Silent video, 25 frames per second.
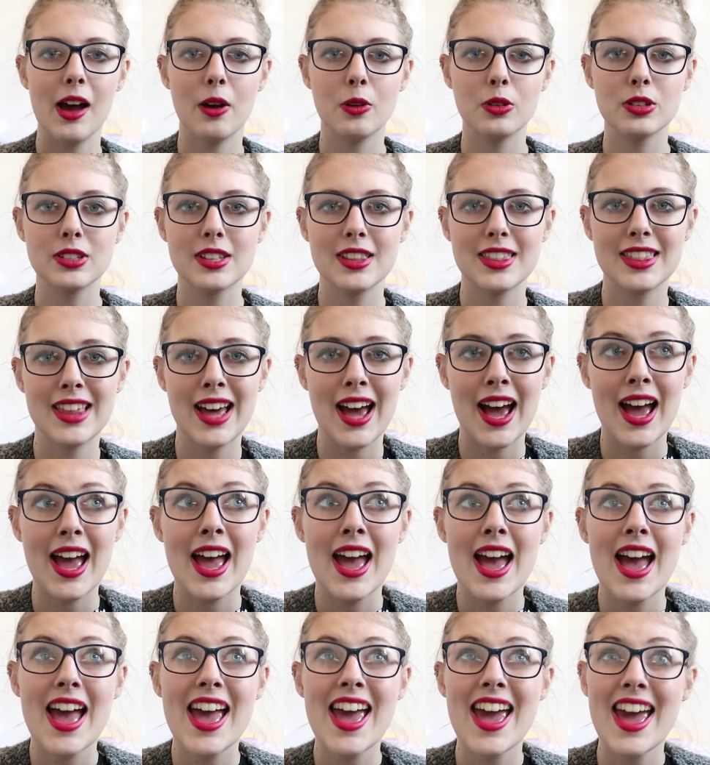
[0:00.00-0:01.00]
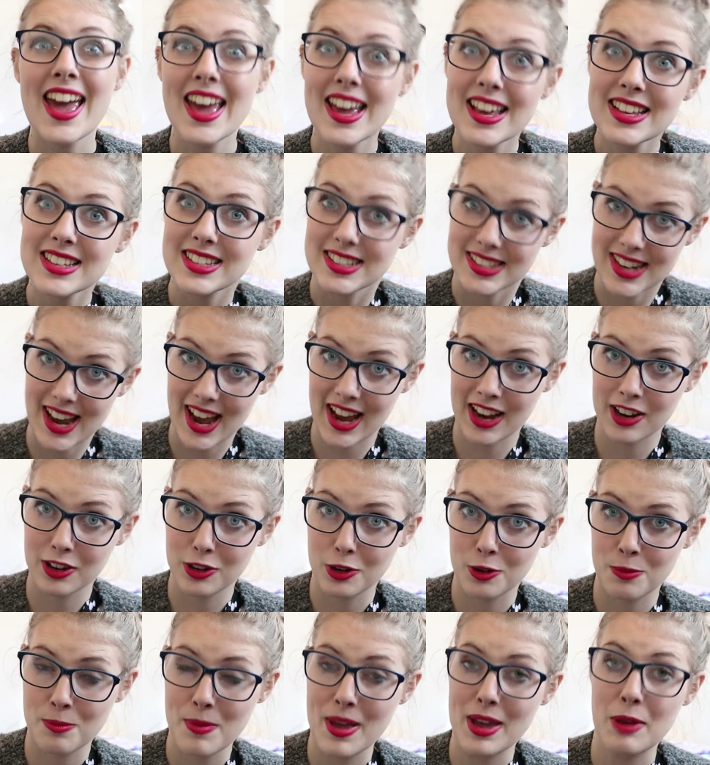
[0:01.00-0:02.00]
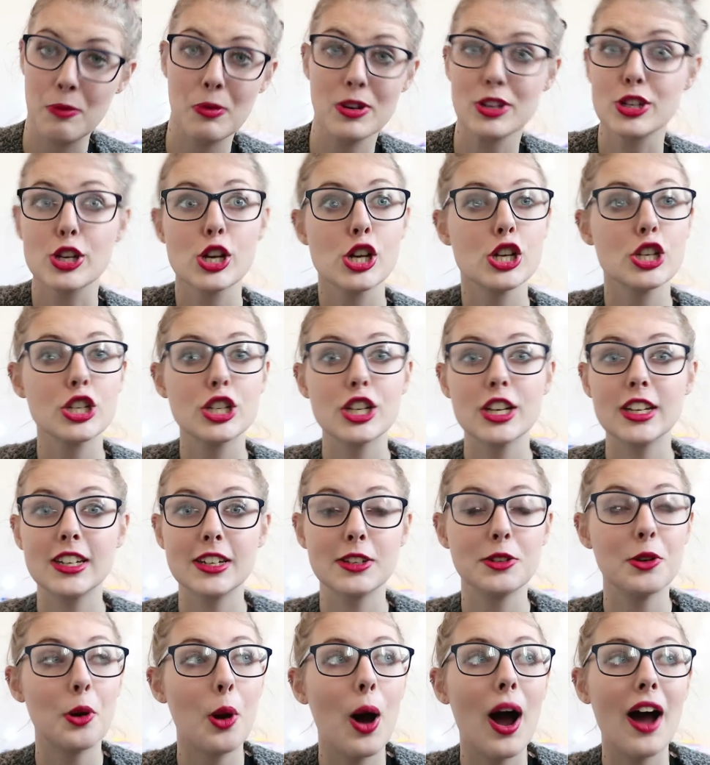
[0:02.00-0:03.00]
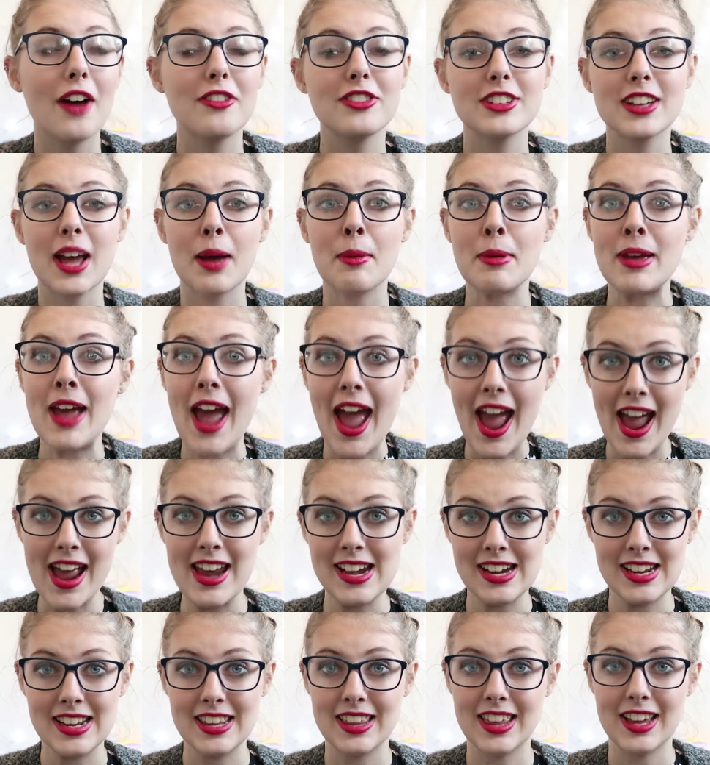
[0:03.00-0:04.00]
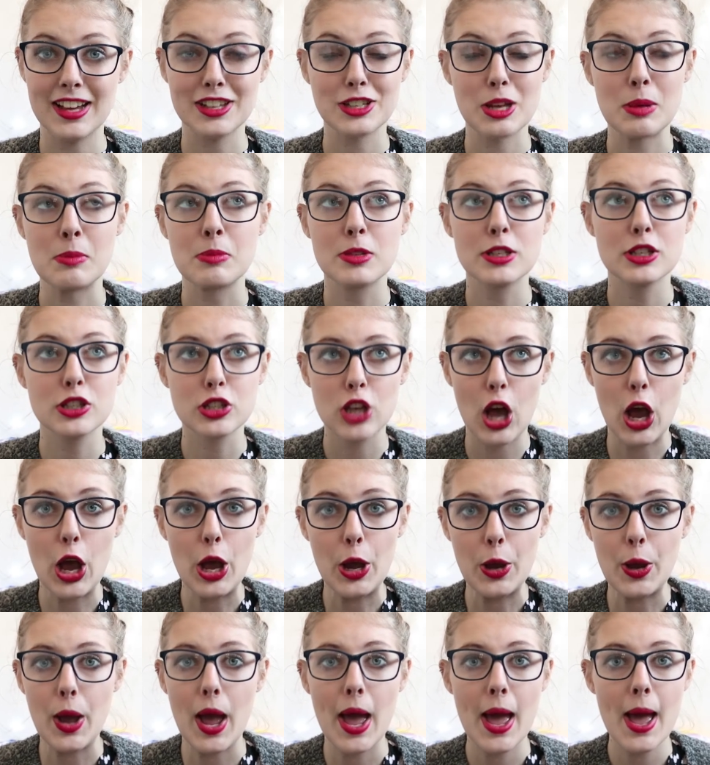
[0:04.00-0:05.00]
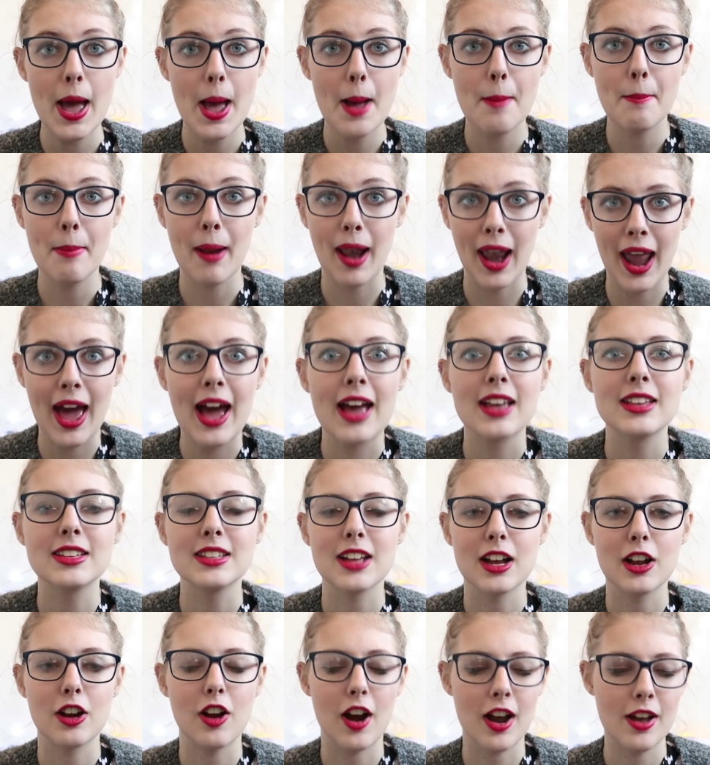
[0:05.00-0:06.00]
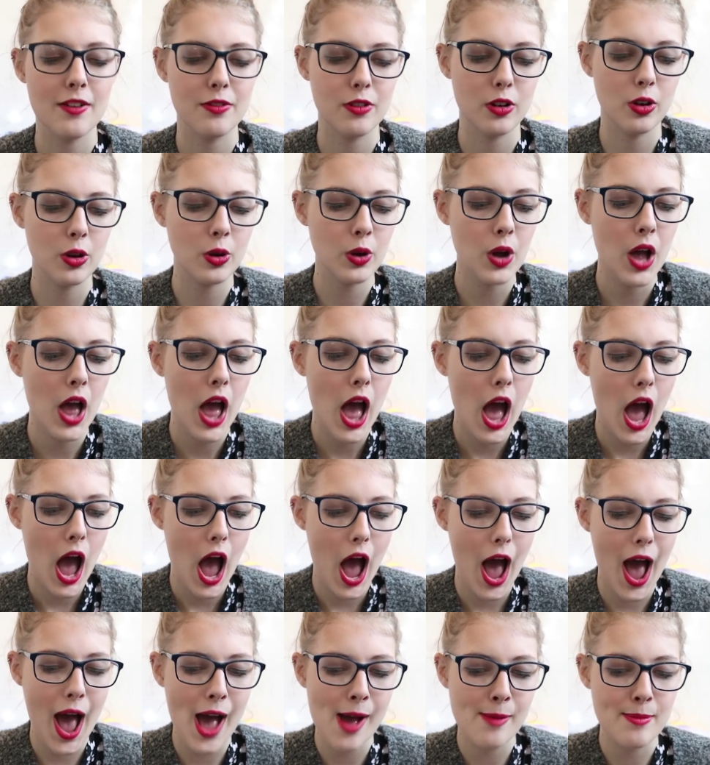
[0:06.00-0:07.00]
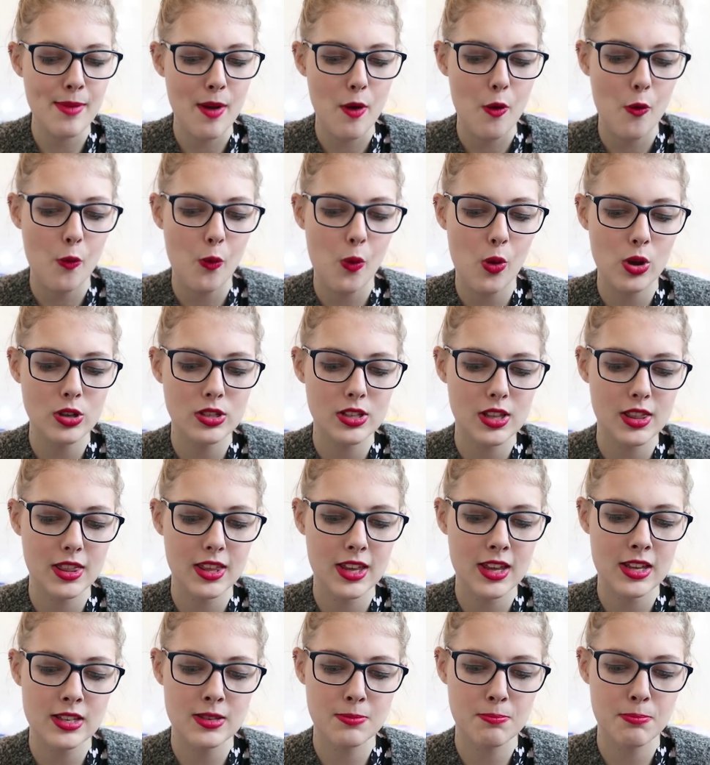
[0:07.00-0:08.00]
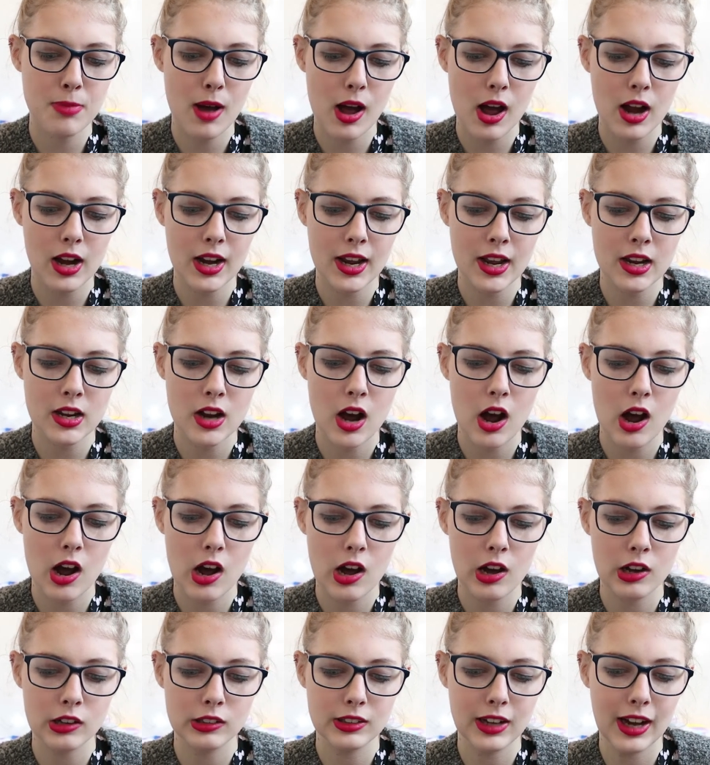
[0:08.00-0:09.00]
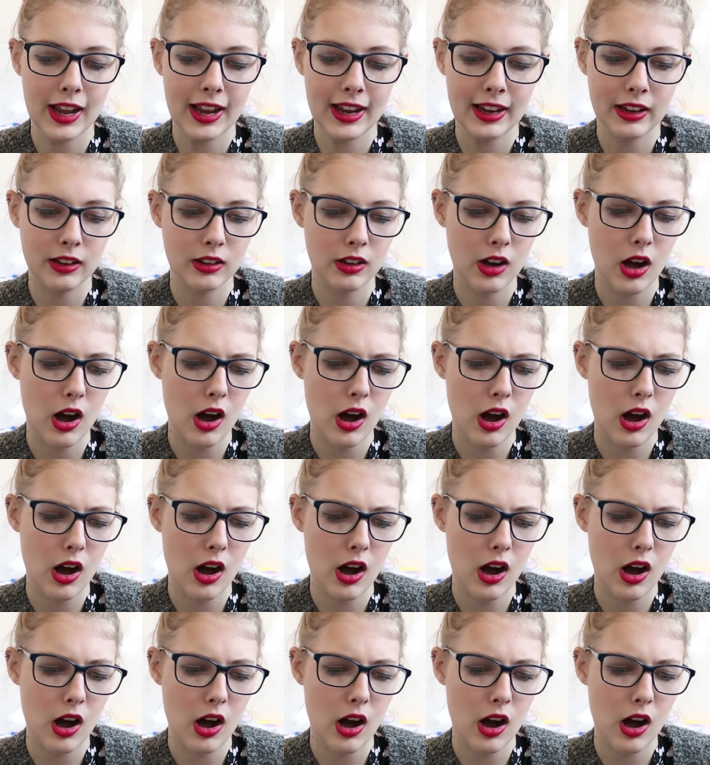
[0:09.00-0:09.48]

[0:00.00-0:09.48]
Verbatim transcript: else that his nan got me, which she did not have to give me anything, so I'm so blessed and grateful, um, was these Baylis and Hardling,